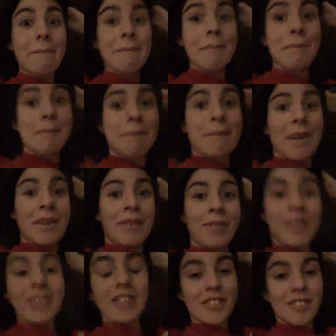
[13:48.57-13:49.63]

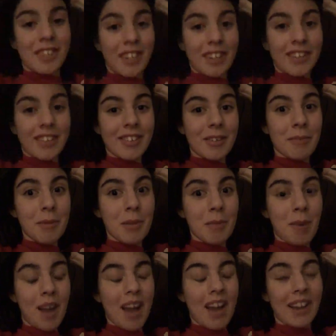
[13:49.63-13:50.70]
my friend just texted
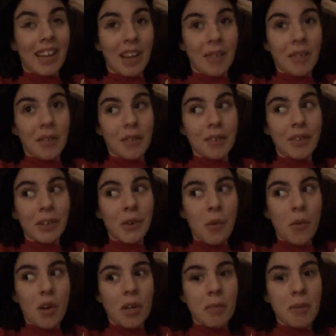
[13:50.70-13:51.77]
me back after
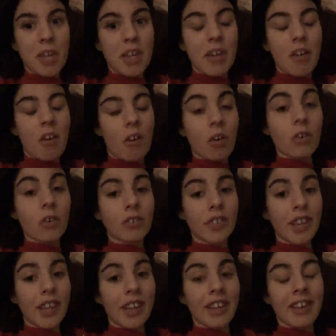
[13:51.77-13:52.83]
ignoring me all
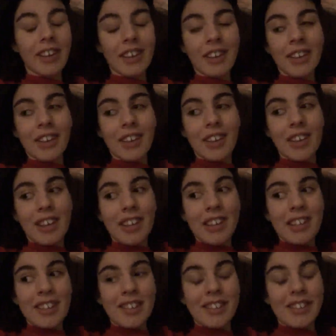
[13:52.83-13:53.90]
day.
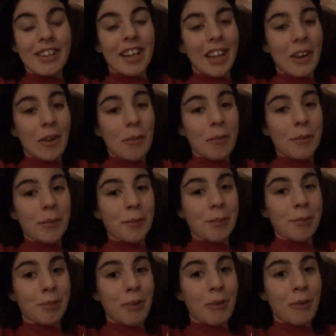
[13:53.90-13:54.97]
He said I almost
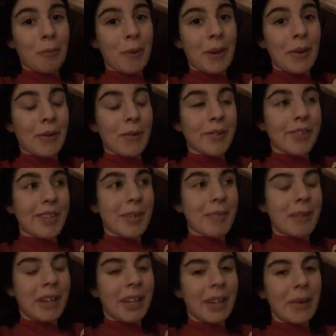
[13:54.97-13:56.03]
broke my nose, and
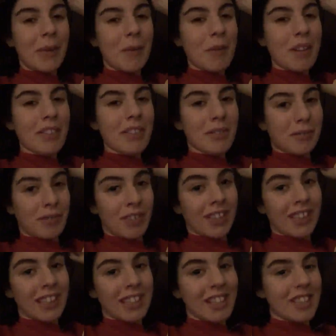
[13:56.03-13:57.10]
I'm like, what the
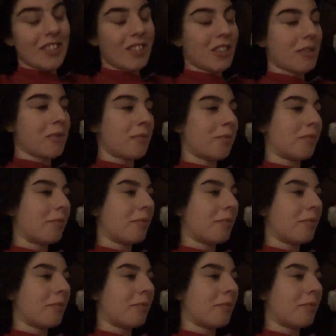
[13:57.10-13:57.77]
fuck did he do?